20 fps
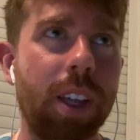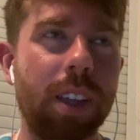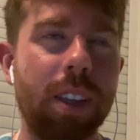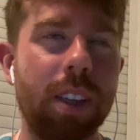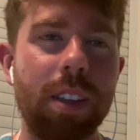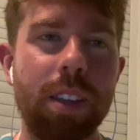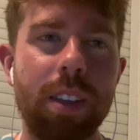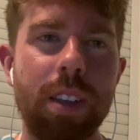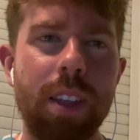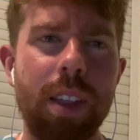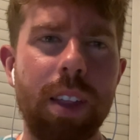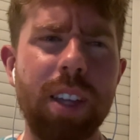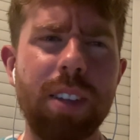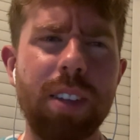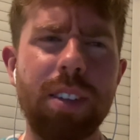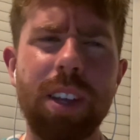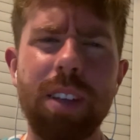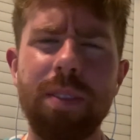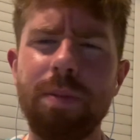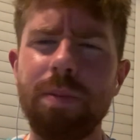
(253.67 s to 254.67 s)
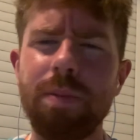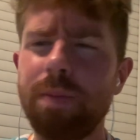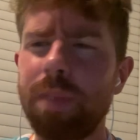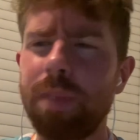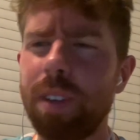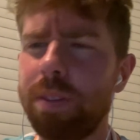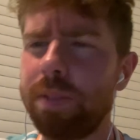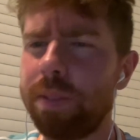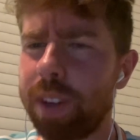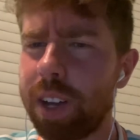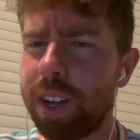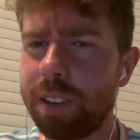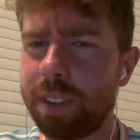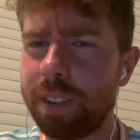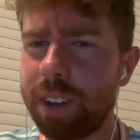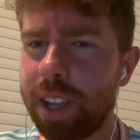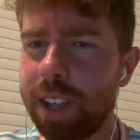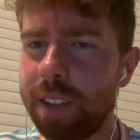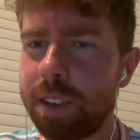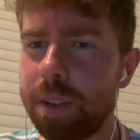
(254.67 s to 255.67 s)
I think it's like, I'll find it on
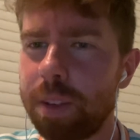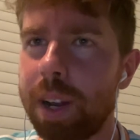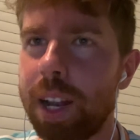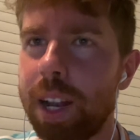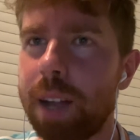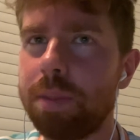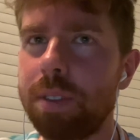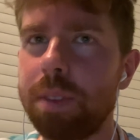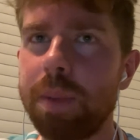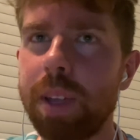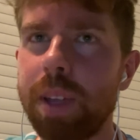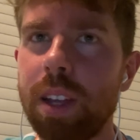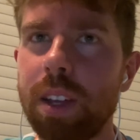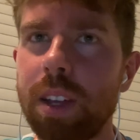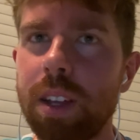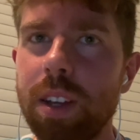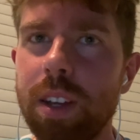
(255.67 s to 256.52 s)
it. I've got my laptop here.